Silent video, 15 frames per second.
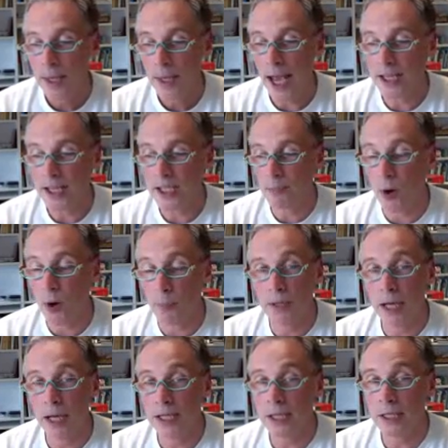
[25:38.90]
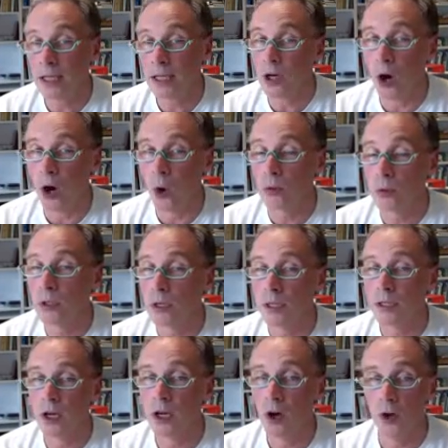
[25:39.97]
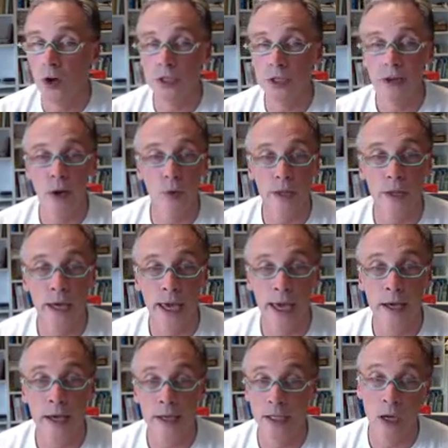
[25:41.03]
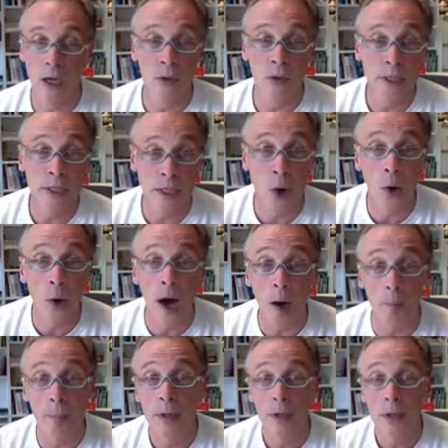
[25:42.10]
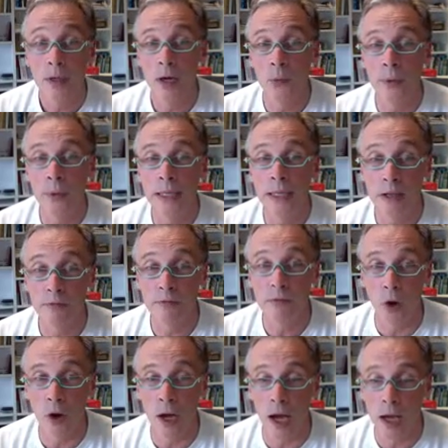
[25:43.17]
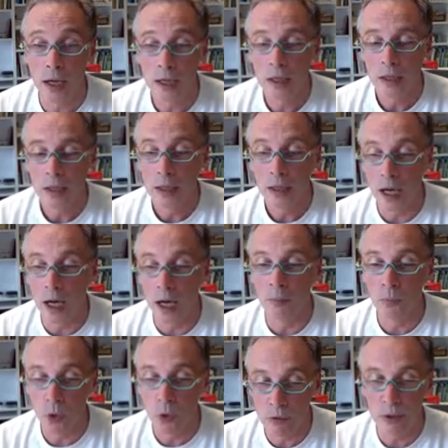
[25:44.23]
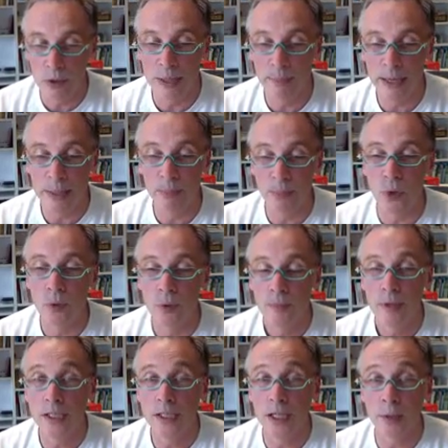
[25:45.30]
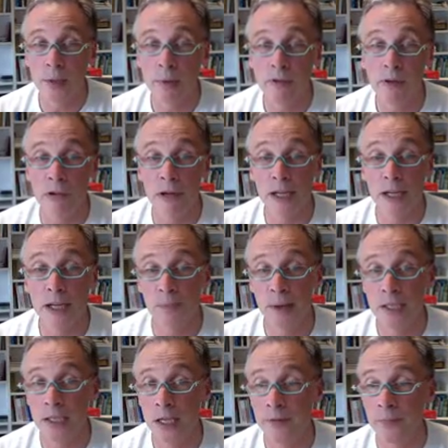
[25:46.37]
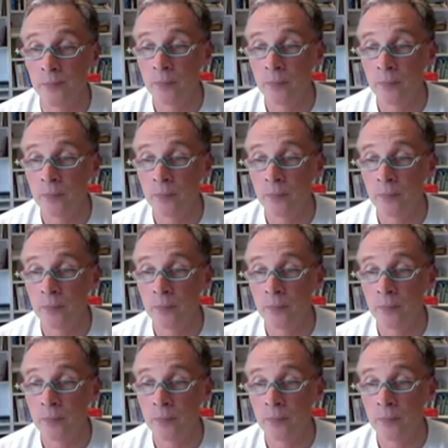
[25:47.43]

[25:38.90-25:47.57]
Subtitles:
As the population gets older, the cost of healthcare is only going to go up. We live longer, more elderly people, it's going to be very expensive.